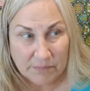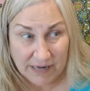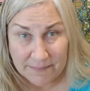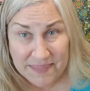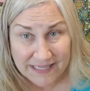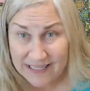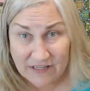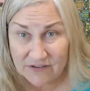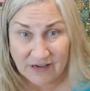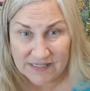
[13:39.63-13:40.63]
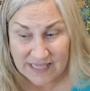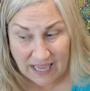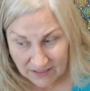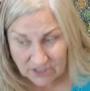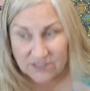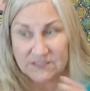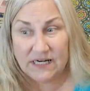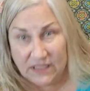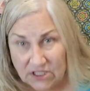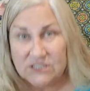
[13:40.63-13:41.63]
But I'm not kidding you guys. I looked and
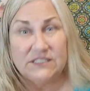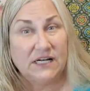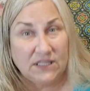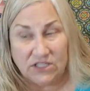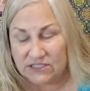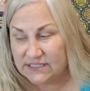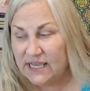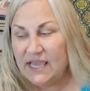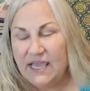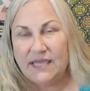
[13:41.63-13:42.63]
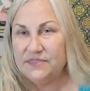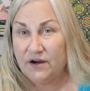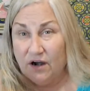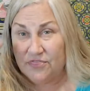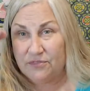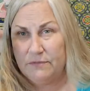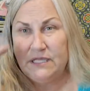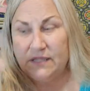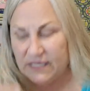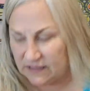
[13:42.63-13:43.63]
I looked and I looked. And there are
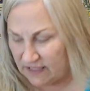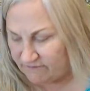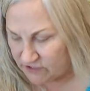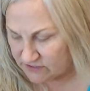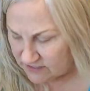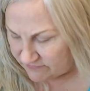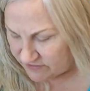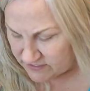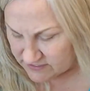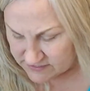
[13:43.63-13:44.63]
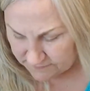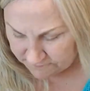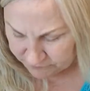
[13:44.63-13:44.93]
three like levels of it.